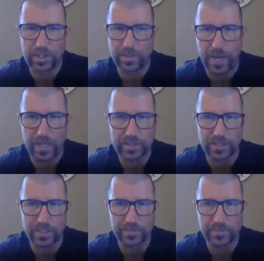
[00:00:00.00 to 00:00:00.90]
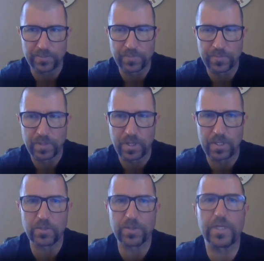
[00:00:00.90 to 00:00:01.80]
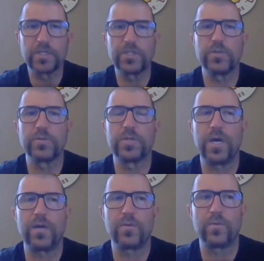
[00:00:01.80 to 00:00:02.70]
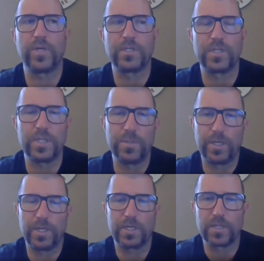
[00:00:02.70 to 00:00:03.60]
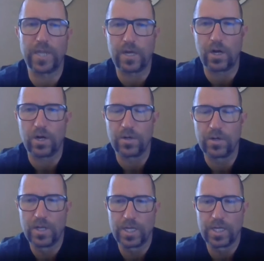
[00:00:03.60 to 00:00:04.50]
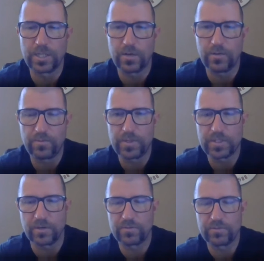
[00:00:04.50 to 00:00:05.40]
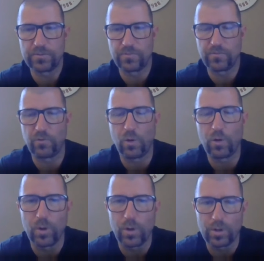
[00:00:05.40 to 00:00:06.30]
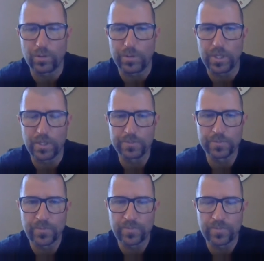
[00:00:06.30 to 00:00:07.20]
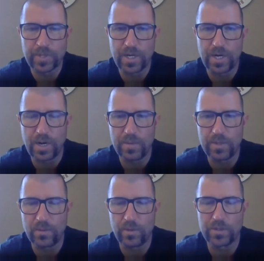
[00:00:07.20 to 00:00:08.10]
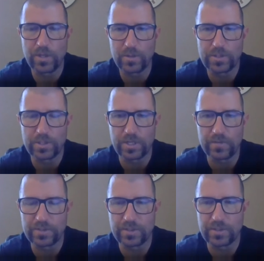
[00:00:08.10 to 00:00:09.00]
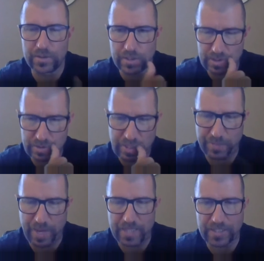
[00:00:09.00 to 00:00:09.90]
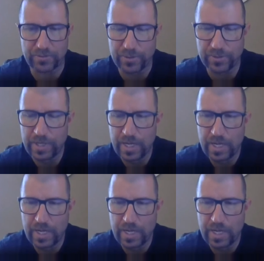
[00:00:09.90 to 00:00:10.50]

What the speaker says: capacity. And so the issues that we see because of that are, it's a 4-roller mill with no sieves, so it's a straight pass through,